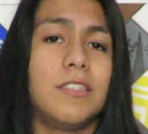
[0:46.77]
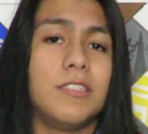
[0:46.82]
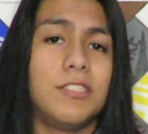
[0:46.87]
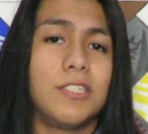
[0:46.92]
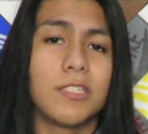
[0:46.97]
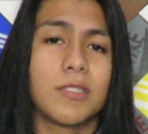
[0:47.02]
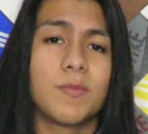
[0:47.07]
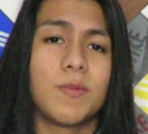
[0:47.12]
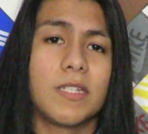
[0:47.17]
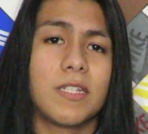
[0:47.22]

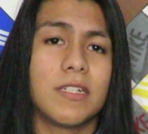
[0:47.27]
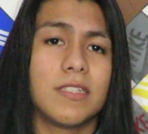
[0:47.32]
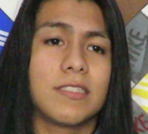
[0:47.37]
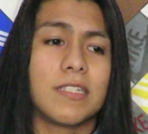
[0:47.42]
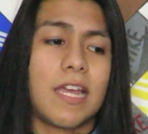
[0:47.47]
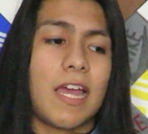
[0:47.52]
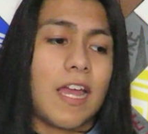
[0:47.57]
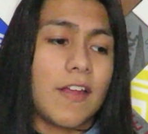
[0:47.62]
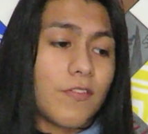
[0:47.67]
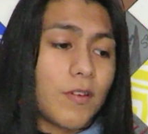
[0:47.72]
just
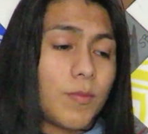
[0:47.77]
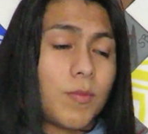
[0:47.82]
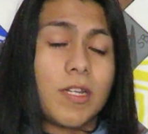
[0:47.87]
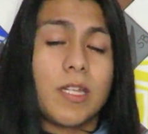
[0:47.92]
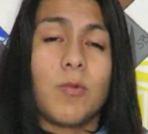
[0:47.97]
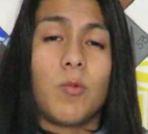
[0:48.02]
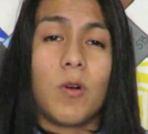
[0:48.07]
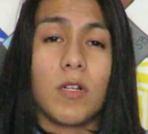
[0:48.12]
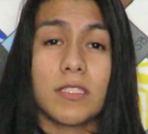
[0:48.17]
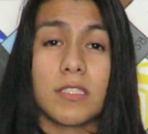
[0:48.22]
because
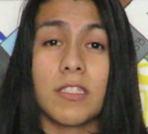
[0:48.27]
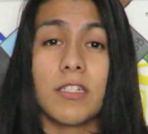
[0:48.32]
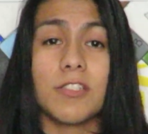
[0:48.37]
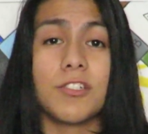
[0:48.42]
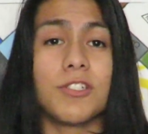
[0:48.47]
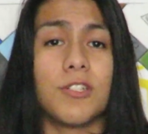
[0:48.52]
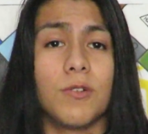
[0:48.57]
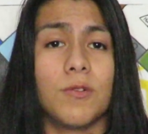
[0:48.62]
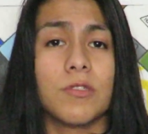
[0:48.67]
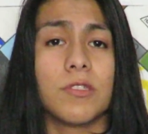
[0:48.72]
everybody wants their
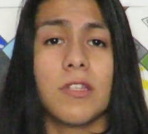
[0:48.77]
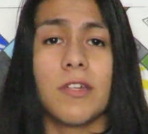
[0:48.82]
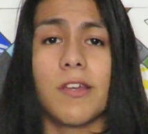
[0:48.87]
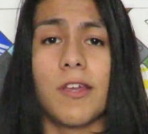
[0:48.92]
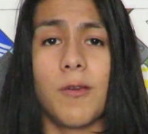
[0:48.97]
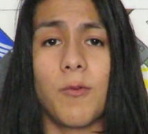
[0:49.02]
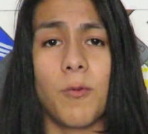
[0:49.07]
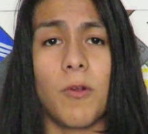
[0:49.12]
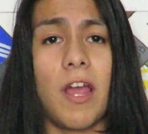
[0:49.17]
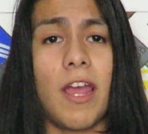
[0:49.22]
shoes
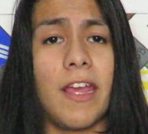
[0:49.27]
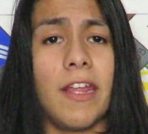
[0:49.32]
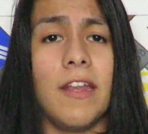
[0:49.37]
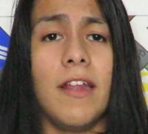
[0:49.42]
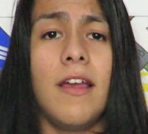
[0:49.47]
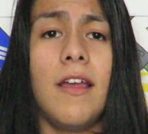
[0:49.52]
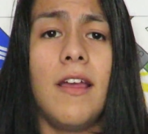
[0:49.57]
looking right.